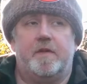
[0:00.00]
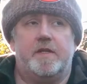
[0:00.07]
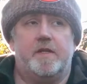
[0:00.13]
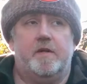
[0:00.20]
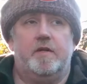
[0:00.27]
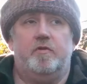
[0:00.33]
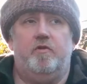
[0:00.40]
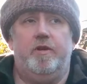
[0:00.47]

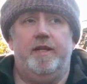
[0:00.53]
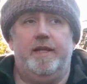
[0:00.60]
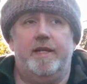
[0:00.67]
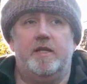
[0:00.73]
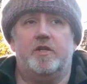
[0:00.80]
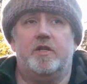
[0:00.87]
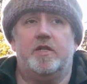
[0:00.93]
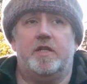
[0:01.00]
So it's really
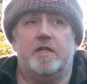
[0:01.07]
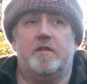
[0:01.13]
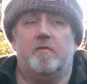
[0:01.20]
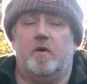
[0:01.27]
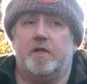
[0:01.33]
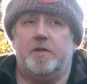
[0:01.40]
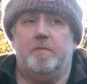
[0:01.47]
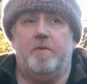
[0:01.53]
interesting to
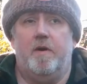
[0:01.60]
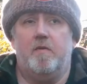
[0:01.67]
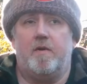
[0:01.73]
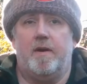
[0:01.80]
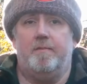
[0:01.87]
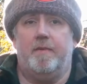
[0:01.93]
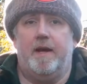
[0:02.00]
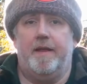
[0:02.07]
watch a
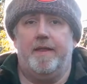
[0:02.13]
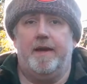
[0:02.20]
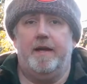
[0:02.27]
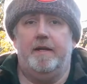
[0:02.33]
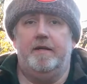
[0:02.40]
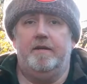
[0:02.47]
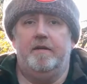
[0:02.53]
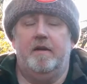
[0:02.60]
program like
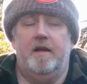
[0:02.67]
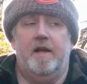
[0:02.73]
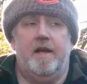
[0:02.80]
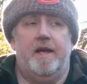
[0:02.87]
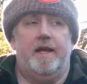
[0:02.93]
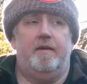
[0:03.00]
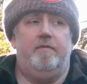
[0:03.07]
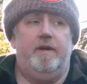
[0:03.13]
that, and
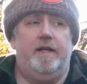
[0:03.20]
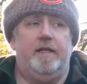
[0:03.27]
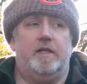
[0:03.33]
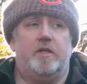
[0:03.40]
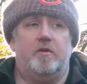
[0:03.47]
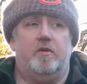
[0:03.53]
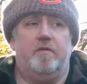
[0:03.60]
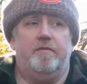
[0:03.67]
it really
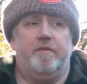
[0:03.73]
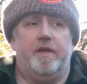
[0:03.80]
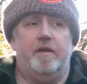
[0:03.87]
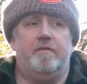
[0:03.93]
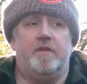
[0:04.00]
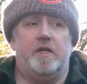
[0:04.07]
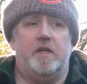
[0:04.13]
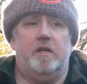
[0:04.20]
sort of
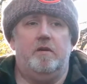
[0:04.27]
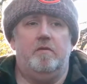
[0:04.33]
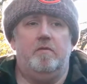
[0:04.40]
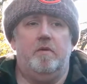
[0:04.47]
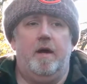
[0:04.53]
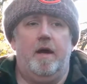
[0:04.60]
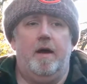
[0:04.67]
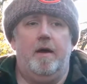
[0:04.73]
gives
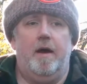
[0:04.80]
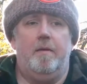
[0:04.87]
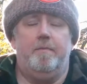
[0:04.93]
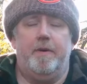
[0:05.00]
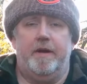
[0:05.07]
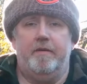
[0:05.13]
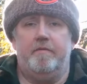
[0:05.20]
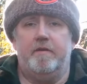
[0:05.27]
you a
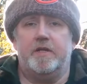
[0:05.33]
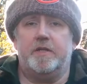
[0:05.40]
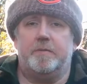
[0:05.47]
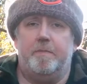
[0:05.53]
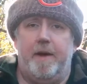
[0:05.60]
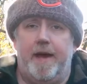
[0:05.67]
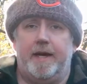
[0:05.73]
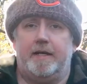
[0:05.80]
bit of
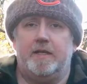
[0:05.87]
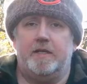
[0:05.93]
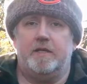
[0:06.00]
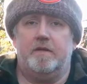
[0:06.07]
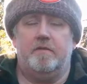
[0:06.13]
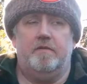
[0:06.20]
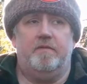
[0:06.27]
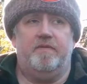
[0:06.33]

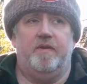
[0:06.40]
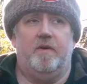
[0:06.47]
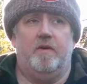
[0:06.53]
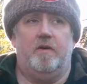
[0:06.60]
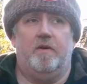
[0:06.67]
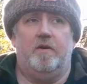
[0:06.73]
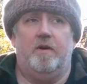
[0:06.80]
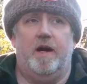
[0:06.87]
respect
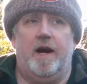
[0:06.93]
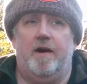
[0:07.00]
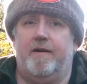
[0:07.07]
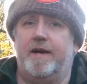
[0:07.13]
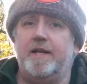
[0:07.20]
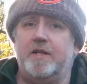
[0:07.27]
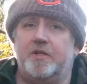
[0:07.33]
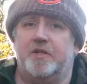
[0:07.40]
for
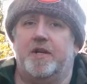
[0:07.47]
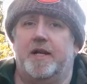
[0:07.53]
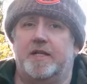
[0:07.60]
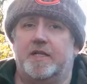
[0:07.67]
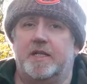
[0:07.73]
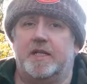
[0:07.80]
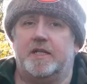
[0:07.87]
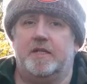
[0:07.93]
our ancient
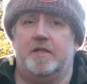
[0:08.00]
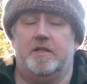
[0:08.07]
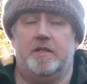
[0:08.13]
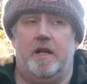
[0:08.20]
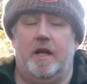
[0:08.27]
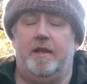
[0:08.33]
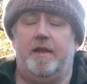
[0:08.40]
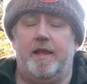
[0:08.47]
ancestors,
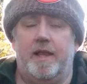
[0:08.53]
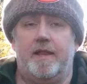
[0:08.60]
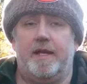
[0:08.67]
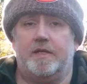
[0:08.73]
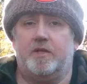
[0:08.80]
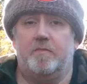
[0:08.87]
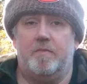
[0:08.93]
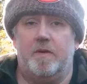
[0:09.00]
and
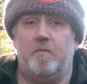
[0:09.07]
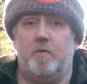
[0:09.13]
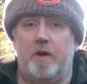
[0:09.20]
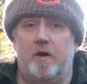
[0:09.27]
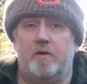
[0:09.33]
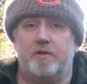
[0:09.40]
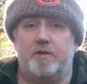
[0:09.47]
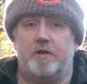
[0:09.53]
that's something we
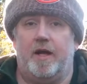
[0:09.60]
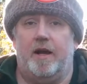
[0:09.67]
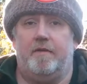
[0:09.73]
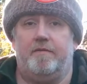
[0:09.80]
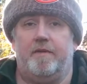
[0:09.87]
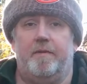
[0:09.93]
all should have.